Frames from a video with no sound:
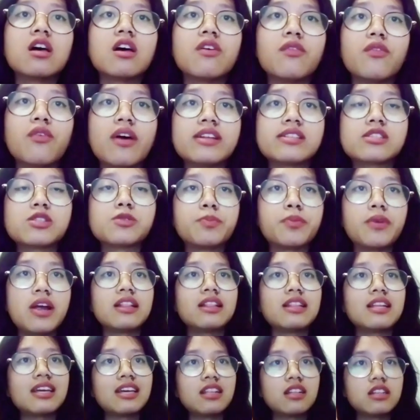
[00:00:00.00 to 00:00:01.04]

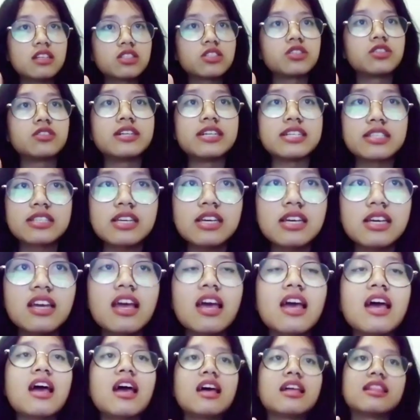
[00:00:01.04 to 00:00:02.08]
widespread illiteracy,
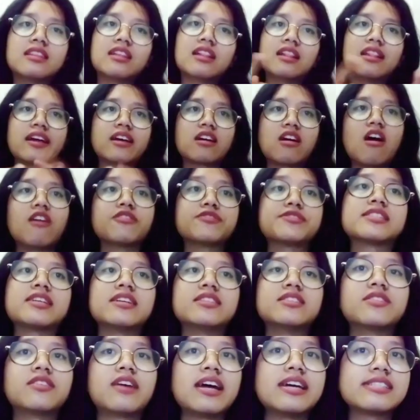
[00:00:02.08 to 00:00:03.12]
the lack of
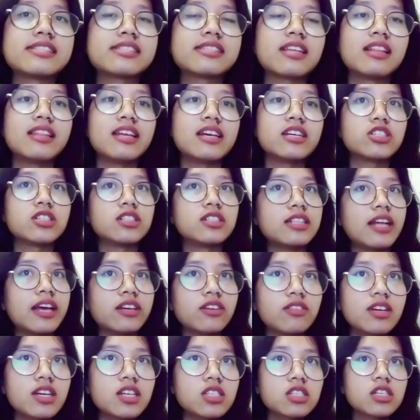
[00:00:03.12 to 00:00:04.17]
standardized national
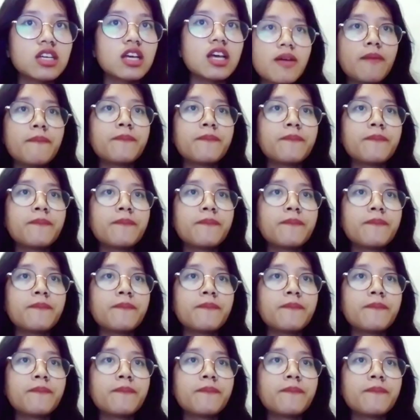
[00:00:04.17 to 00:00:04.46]
language.